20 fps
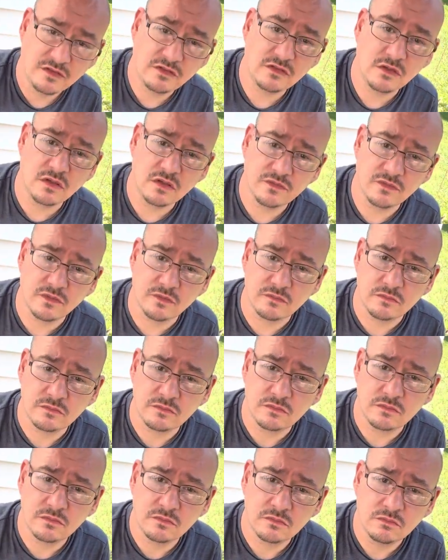started from
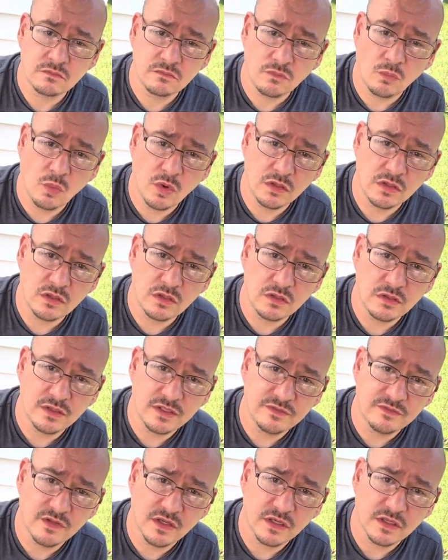one little
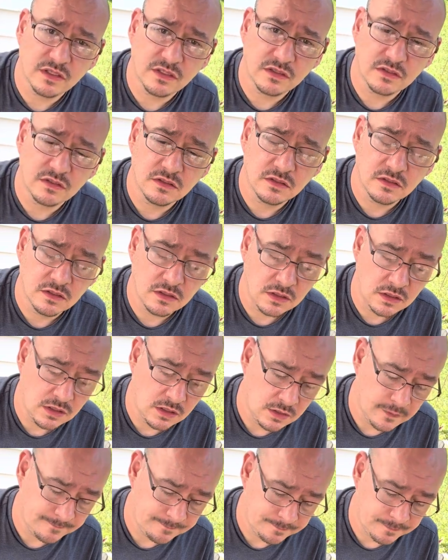leaf cutting.
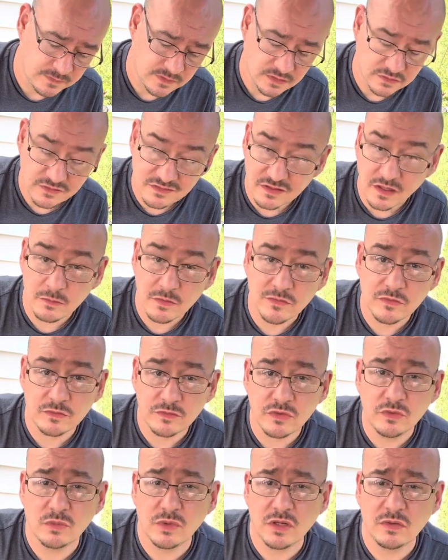And some of them
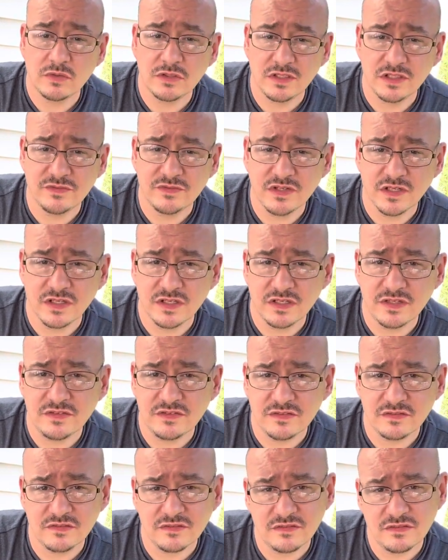do well with leaf
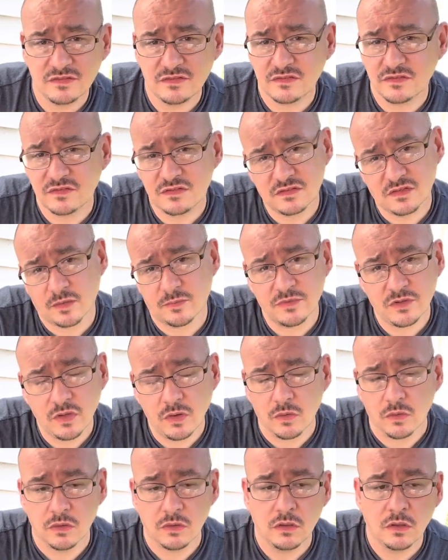cuttings, and some
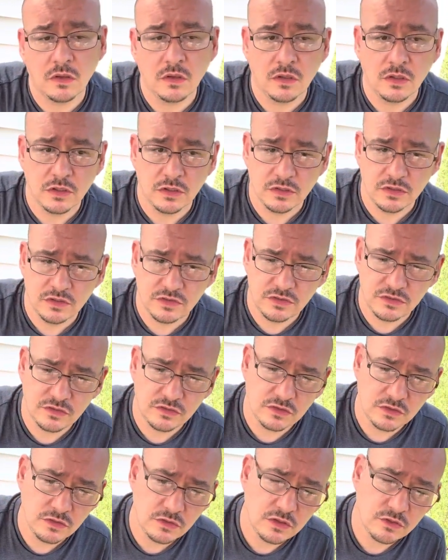don't.
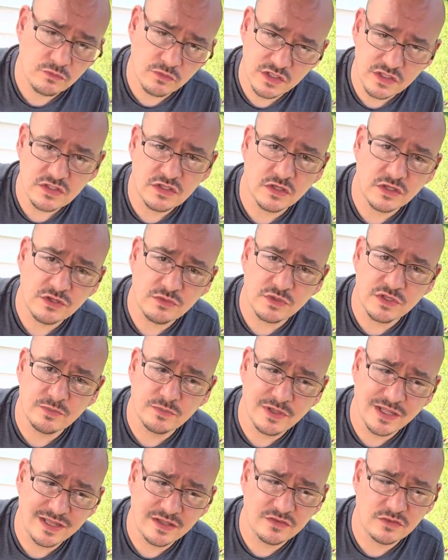You can research which
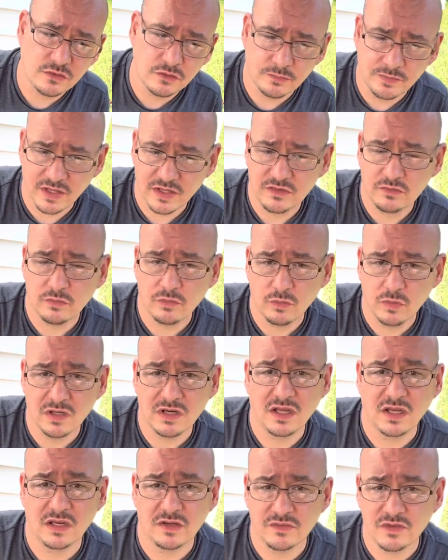plants do best with what
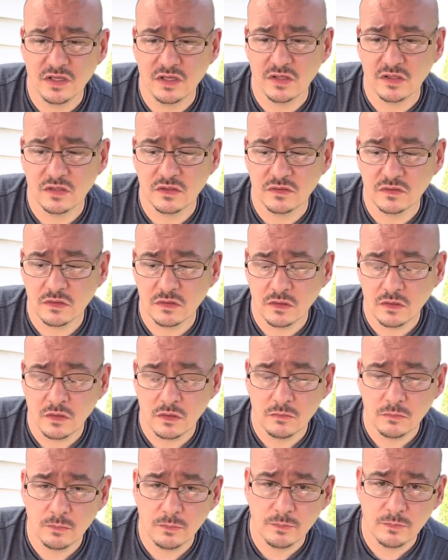kind of cuttings.
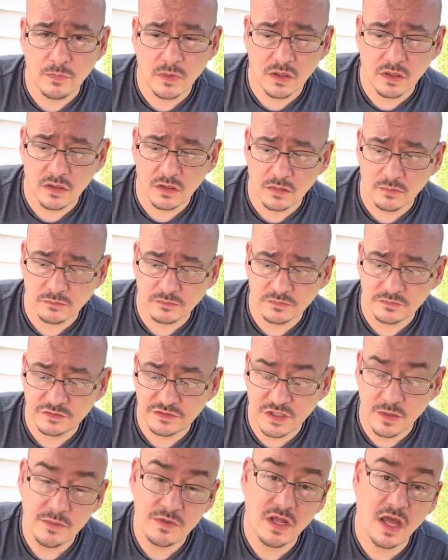
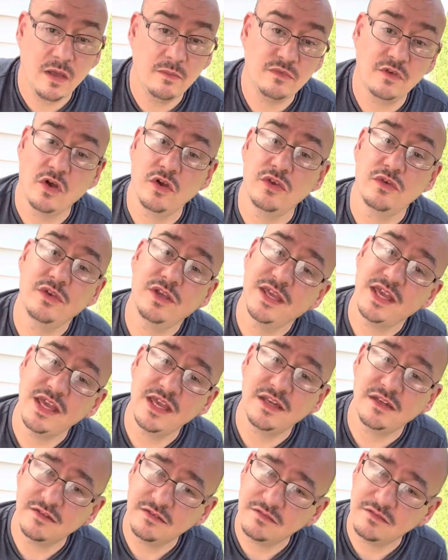Sometimes all you get